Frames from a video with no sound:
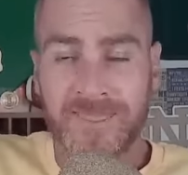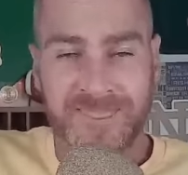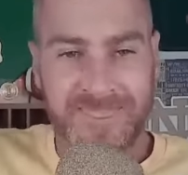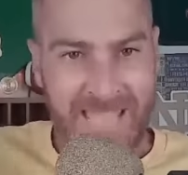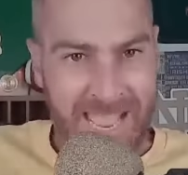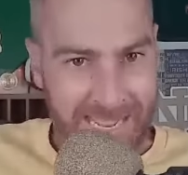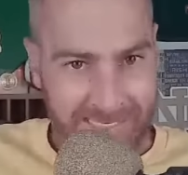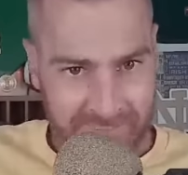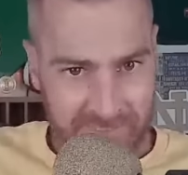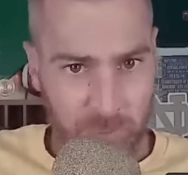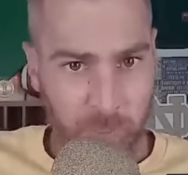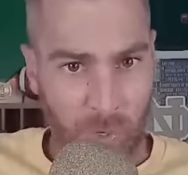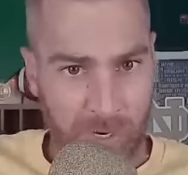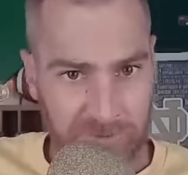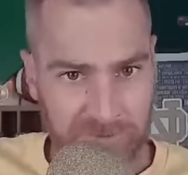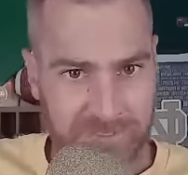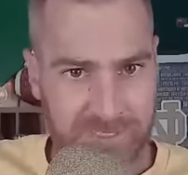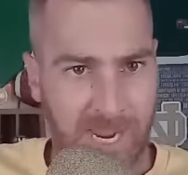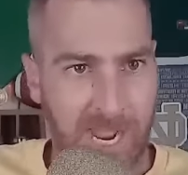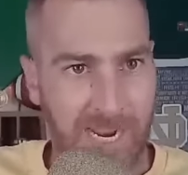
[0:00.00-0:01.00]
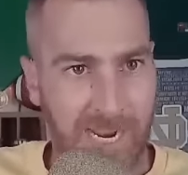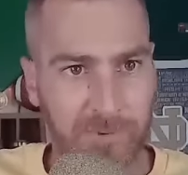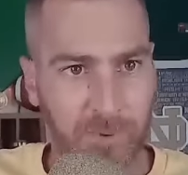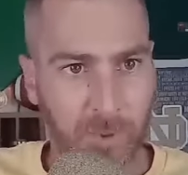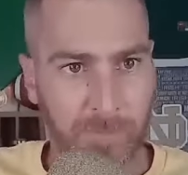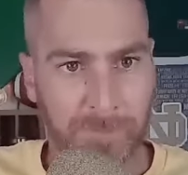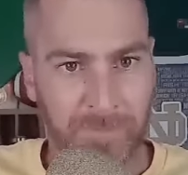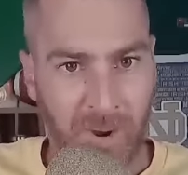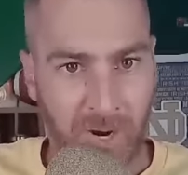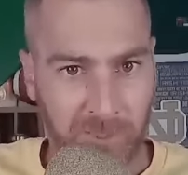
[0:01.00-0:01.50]
That's where
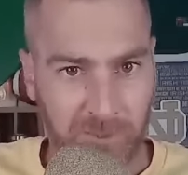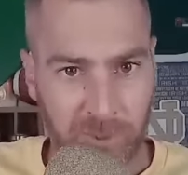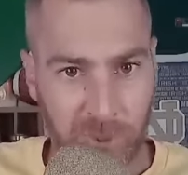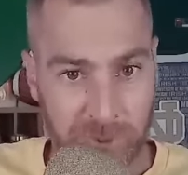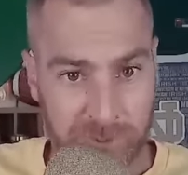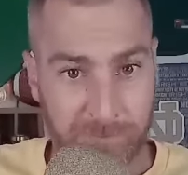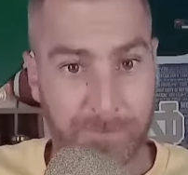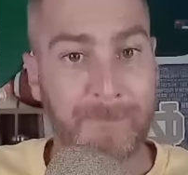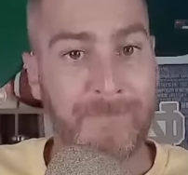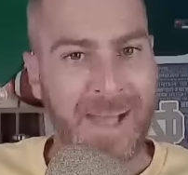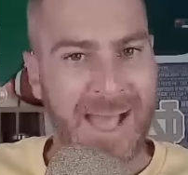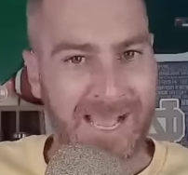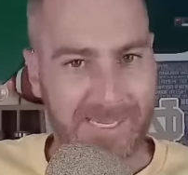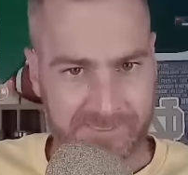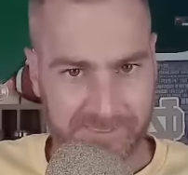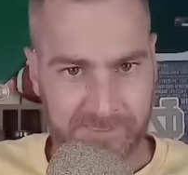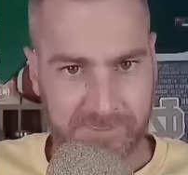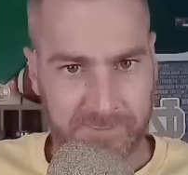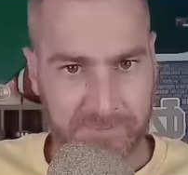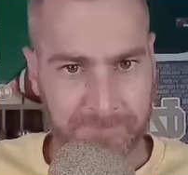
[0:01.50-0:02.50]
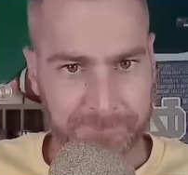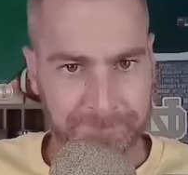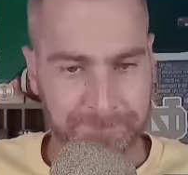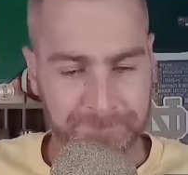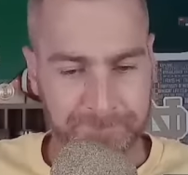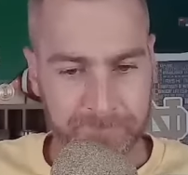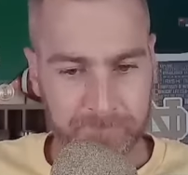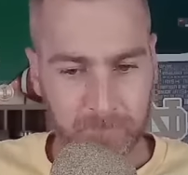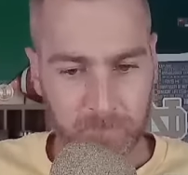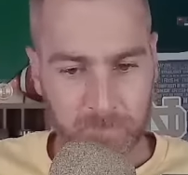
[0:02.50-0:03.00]
Tyler Buchner's best.
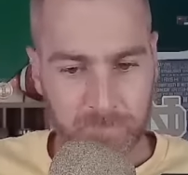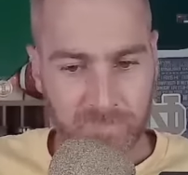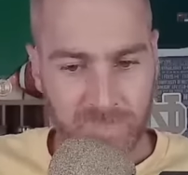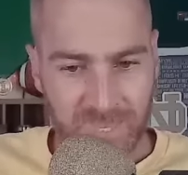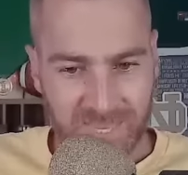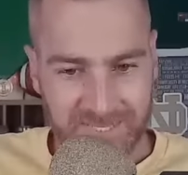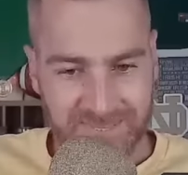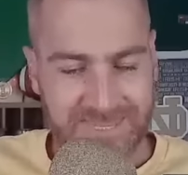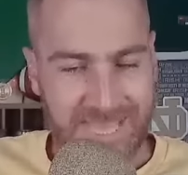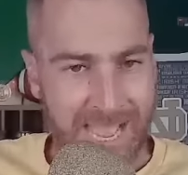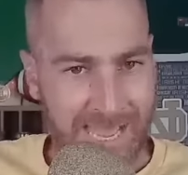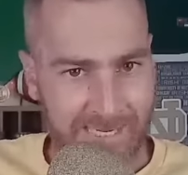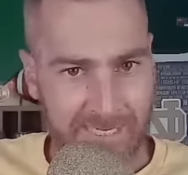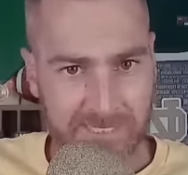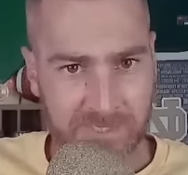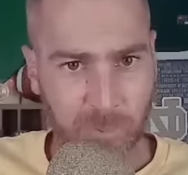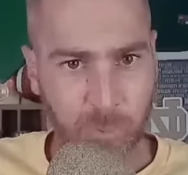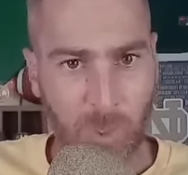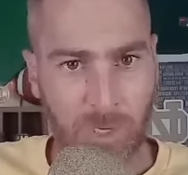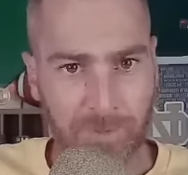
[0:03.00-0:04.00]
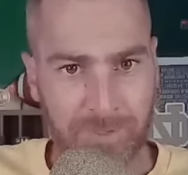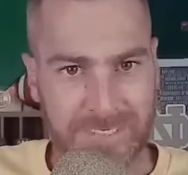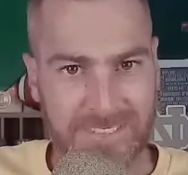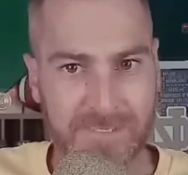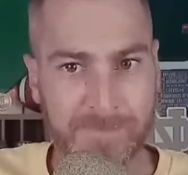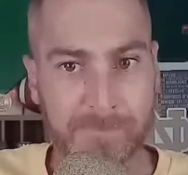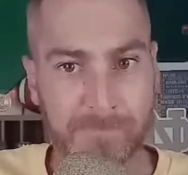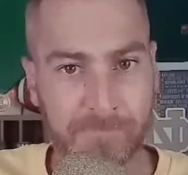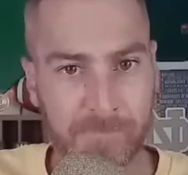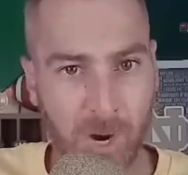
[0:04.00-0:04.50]
That is where
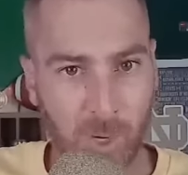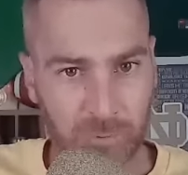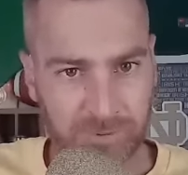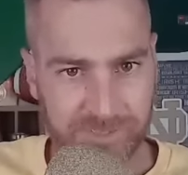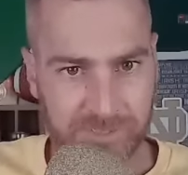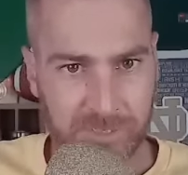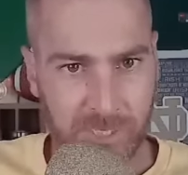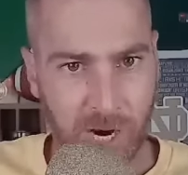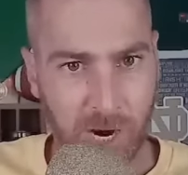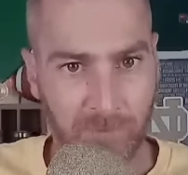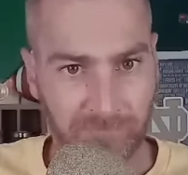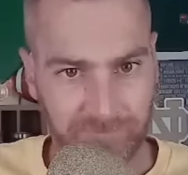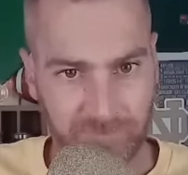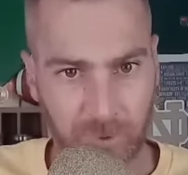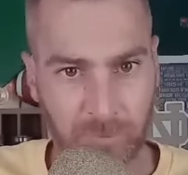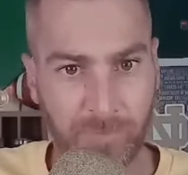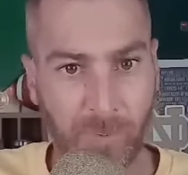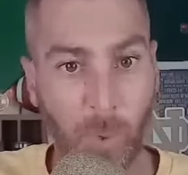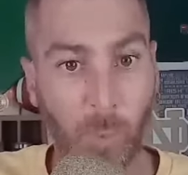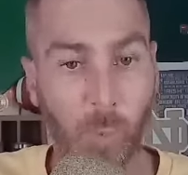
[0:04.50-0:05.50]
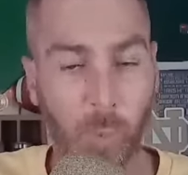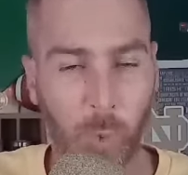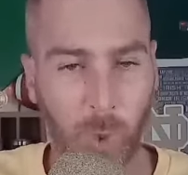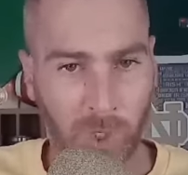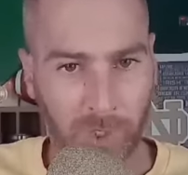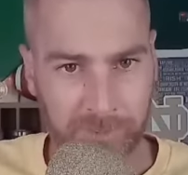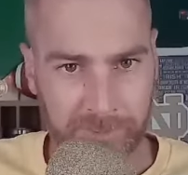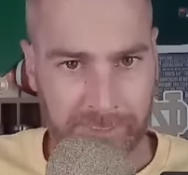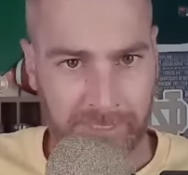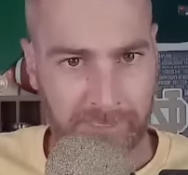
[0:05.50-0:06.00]
he's most comfortable
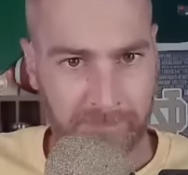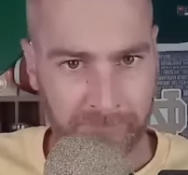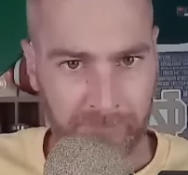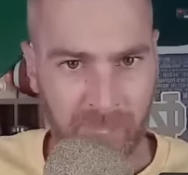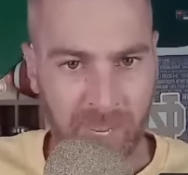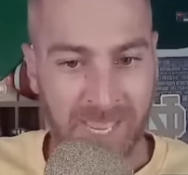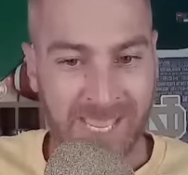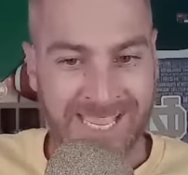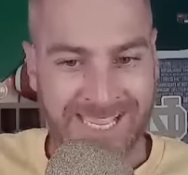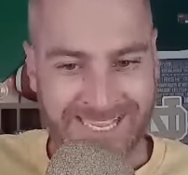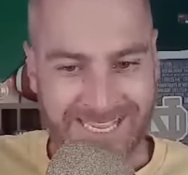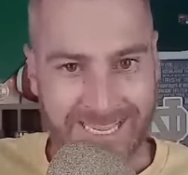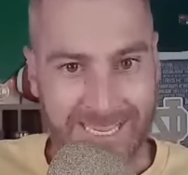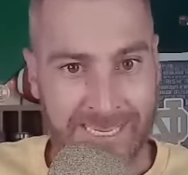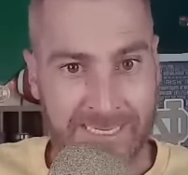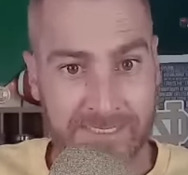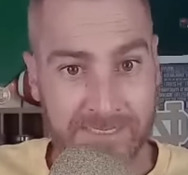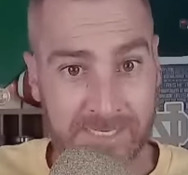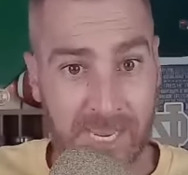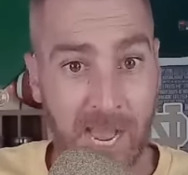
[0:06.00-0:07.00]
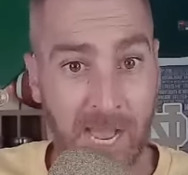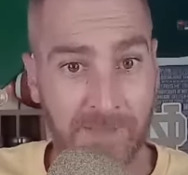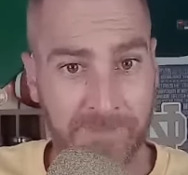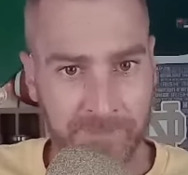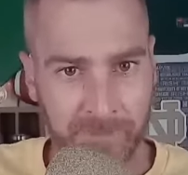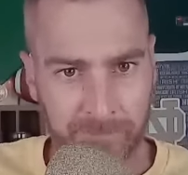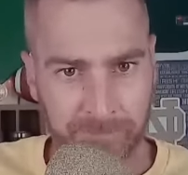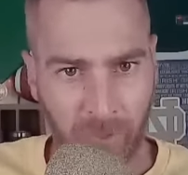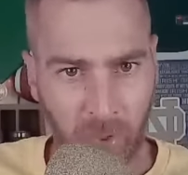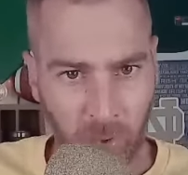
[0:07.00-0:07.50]
working, is on
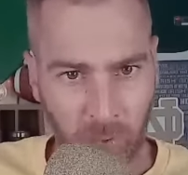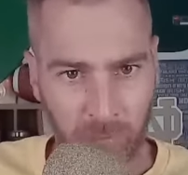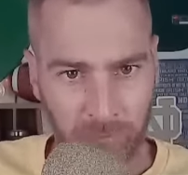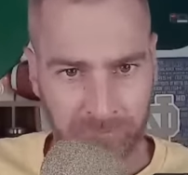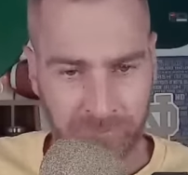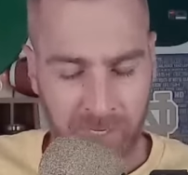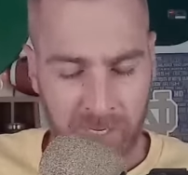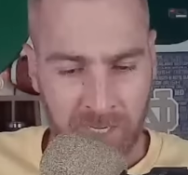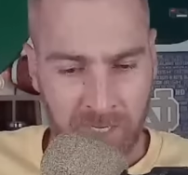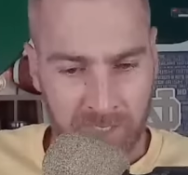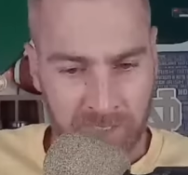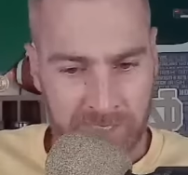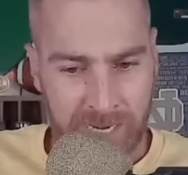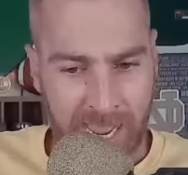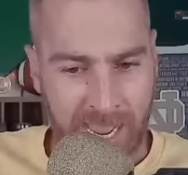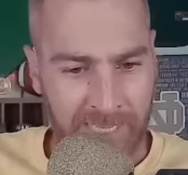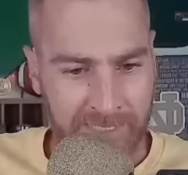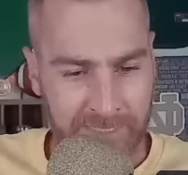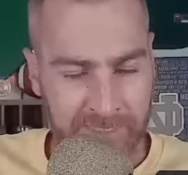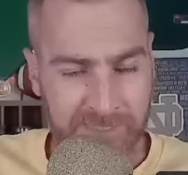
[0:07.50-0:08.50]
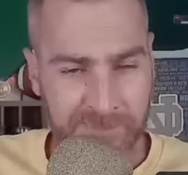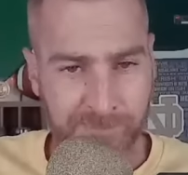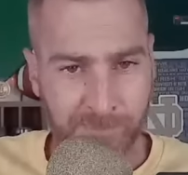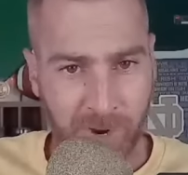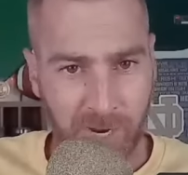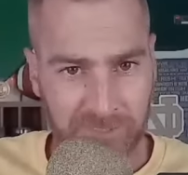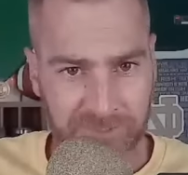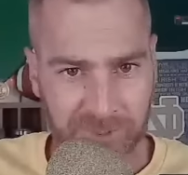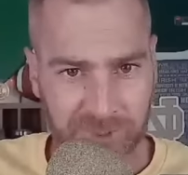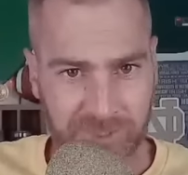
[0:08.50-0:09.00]
the move. Not as
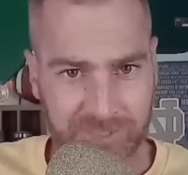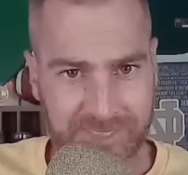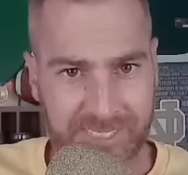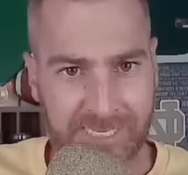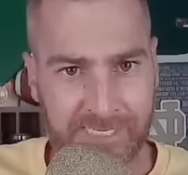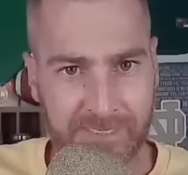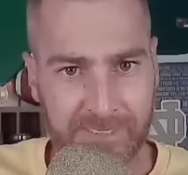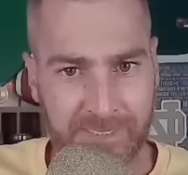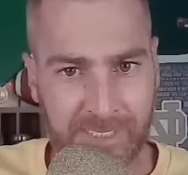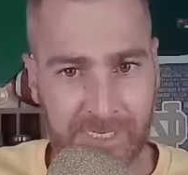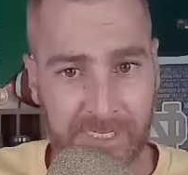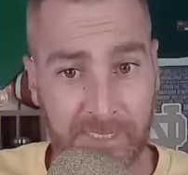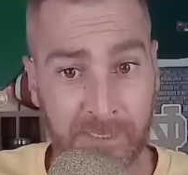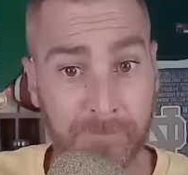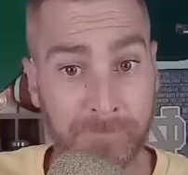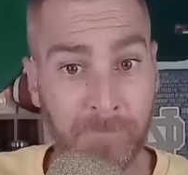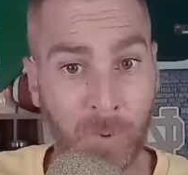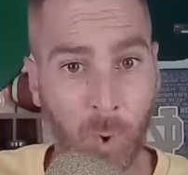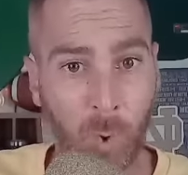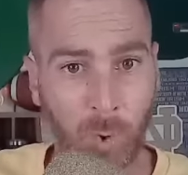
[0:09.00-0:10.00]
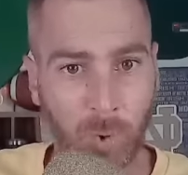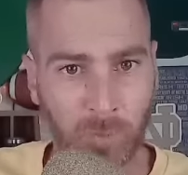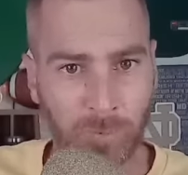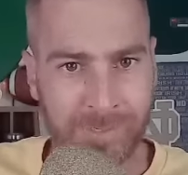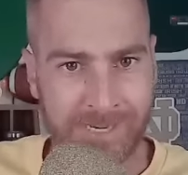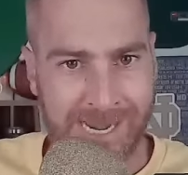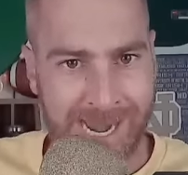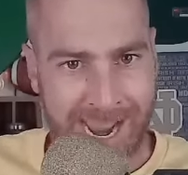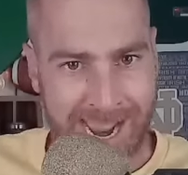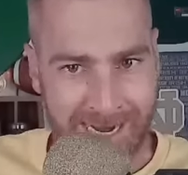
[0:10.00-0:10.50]
much thinking, more
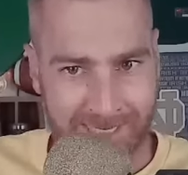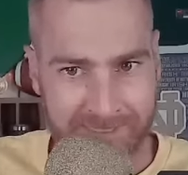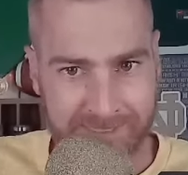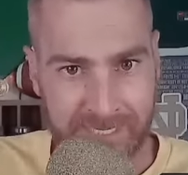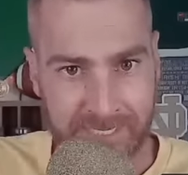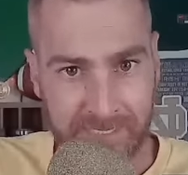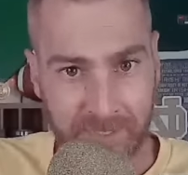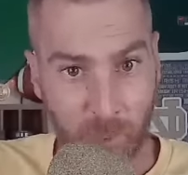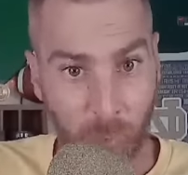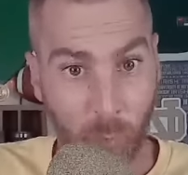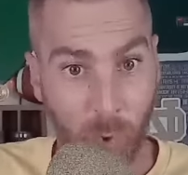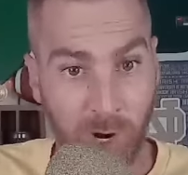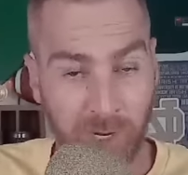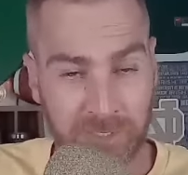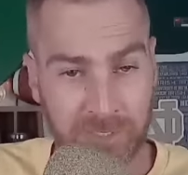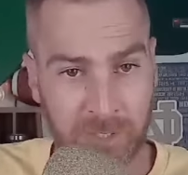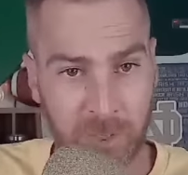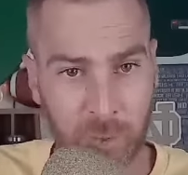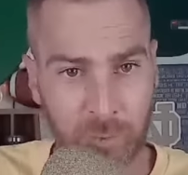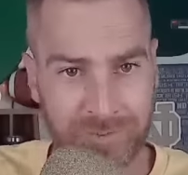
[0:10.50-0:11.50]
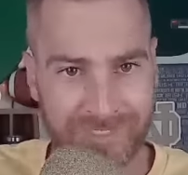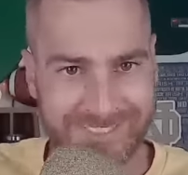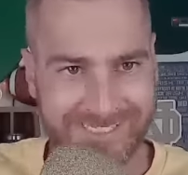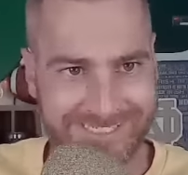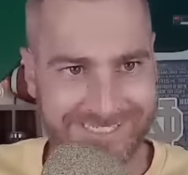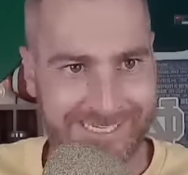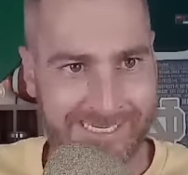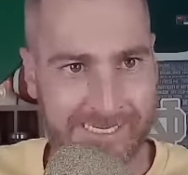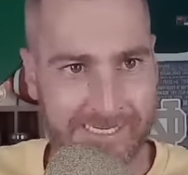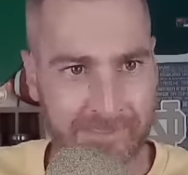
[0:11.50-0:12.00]
reacting to what you
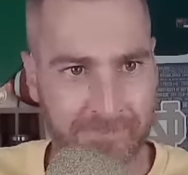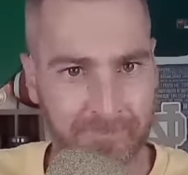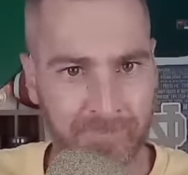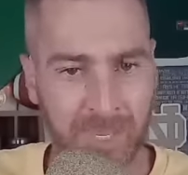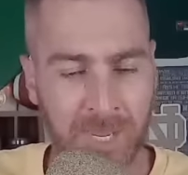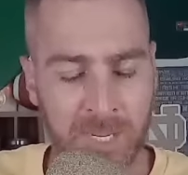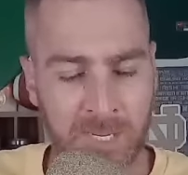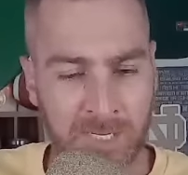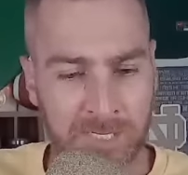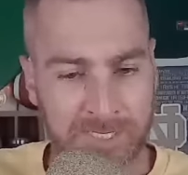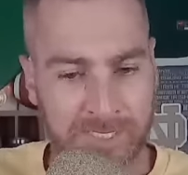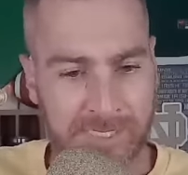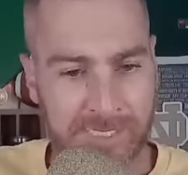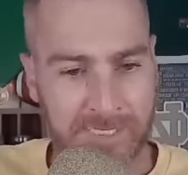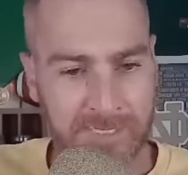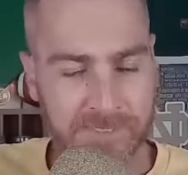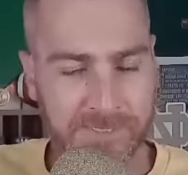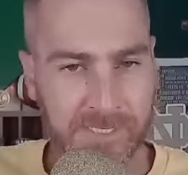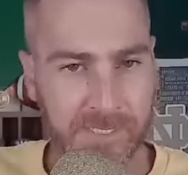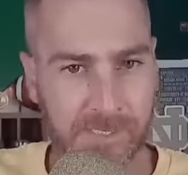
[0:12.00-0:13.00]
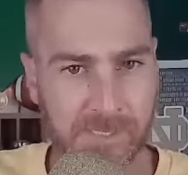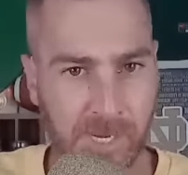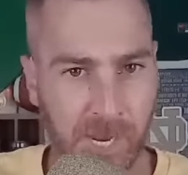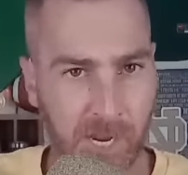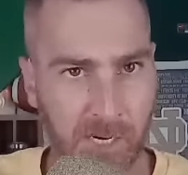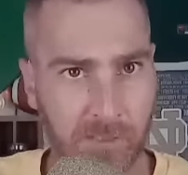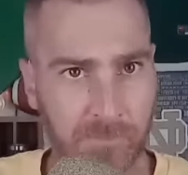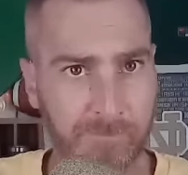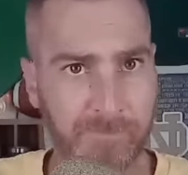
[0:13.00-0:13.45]
see. He is a young